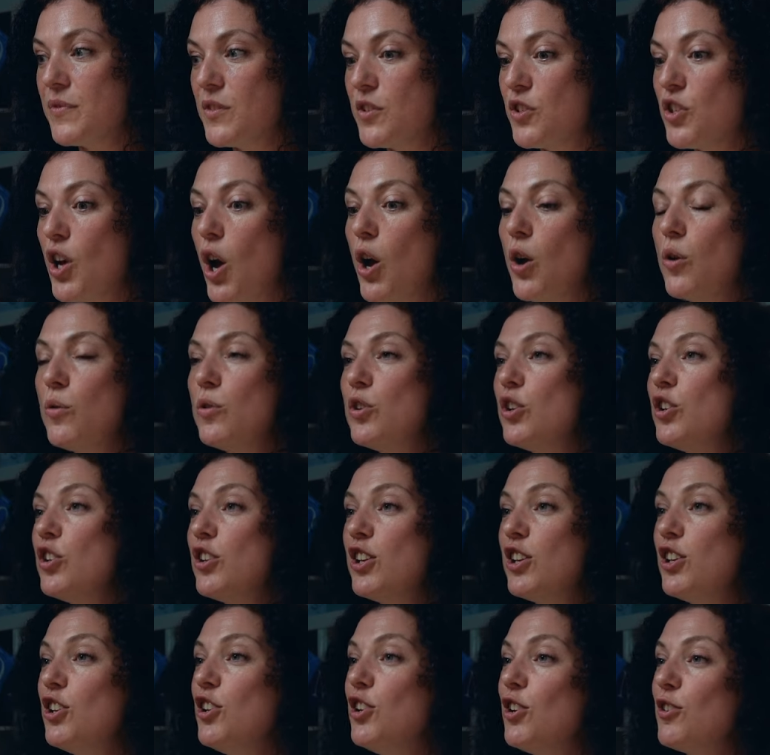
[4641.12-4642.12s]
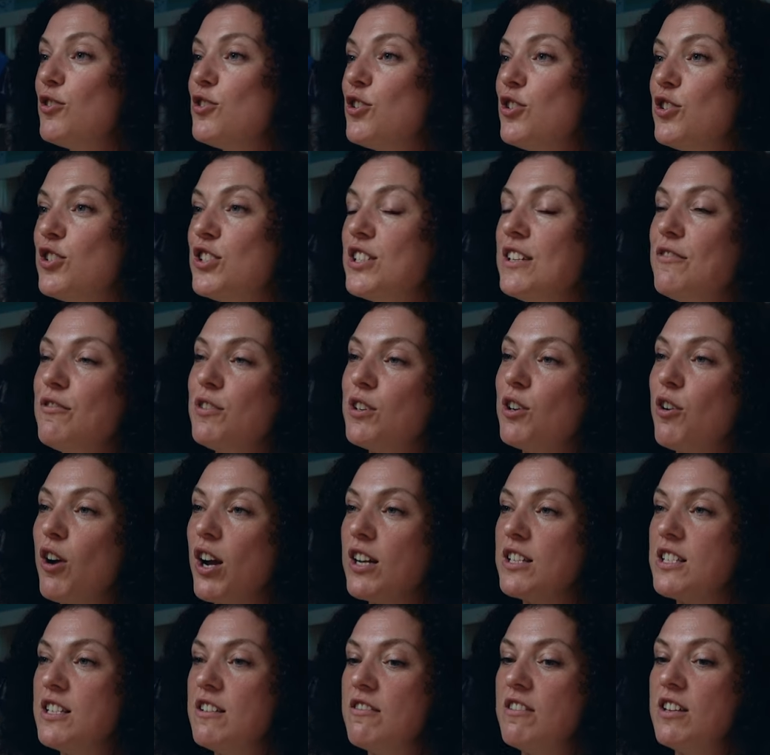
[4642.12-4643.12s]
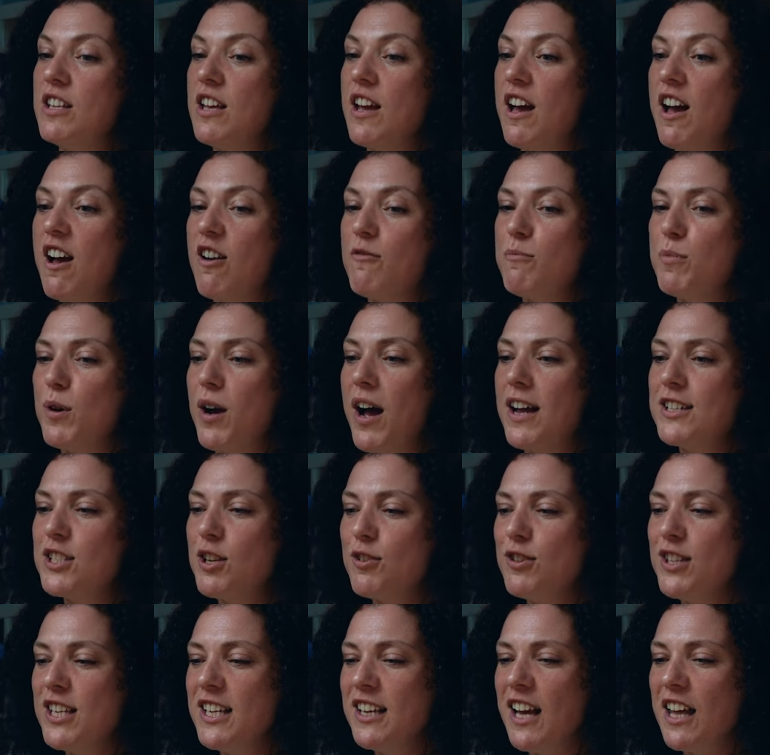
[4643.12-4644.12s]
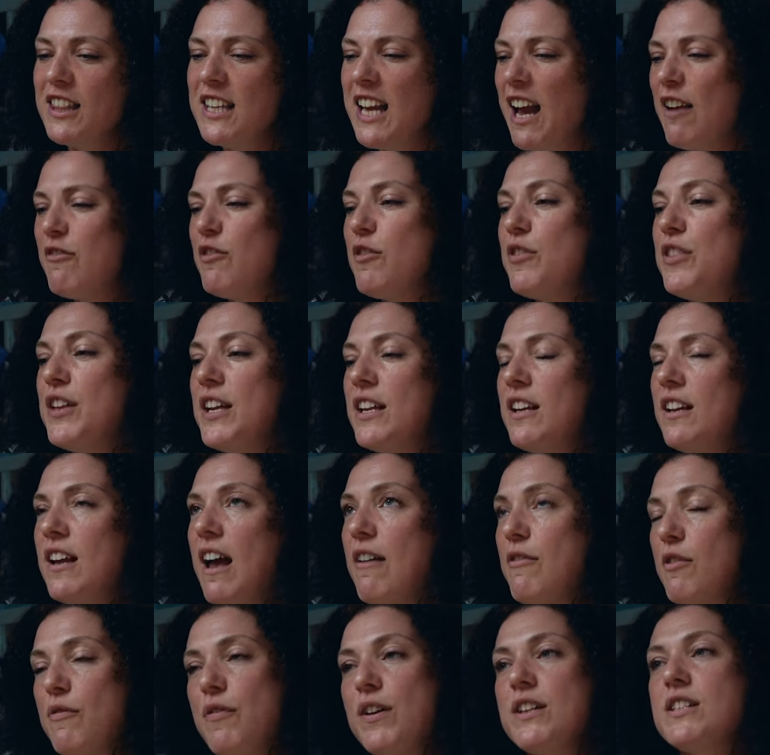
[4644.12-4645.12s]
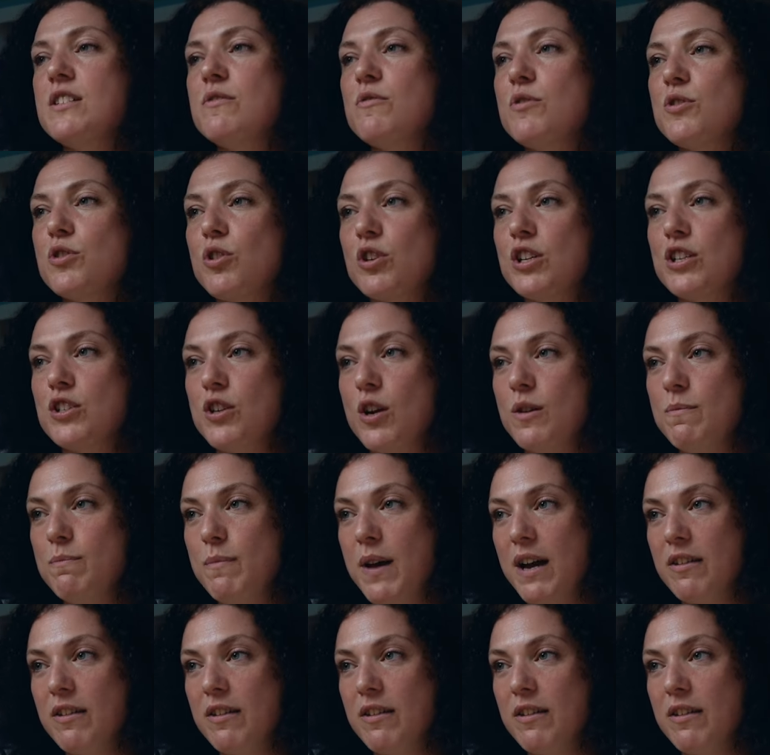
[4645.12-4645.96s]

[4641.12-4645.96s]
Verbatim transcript: so you know, so there's different criteria that you have, but I don't think I think everything every festival's got its own